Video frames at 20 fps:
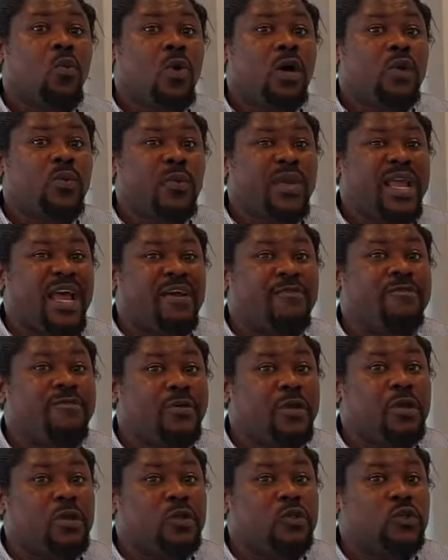what we have
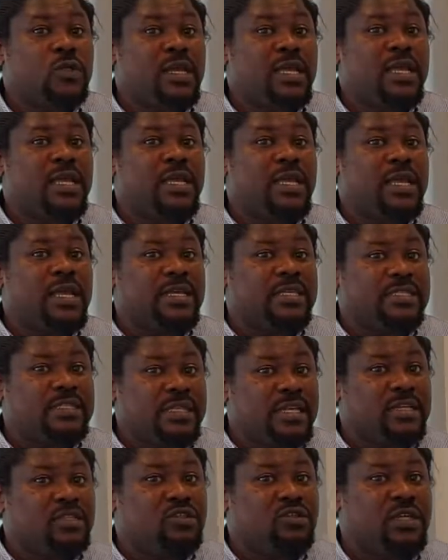for you today
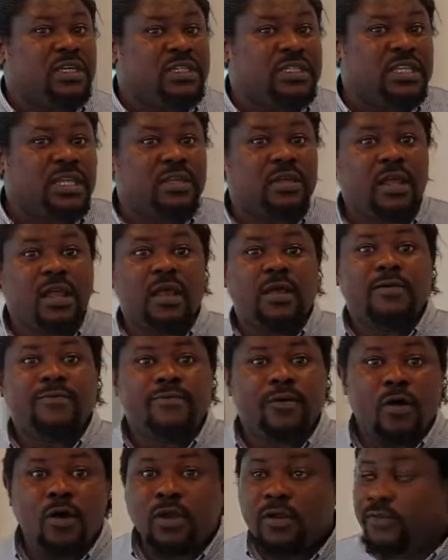is interesting
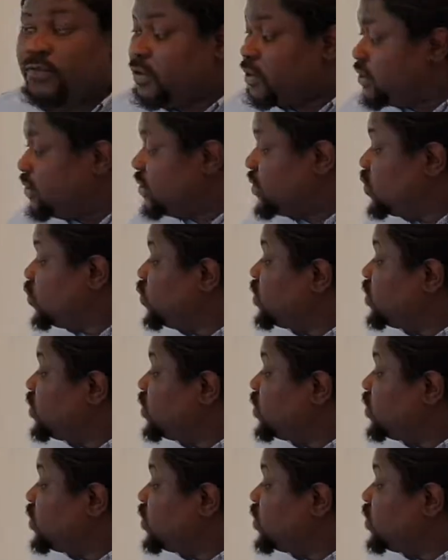for all of us.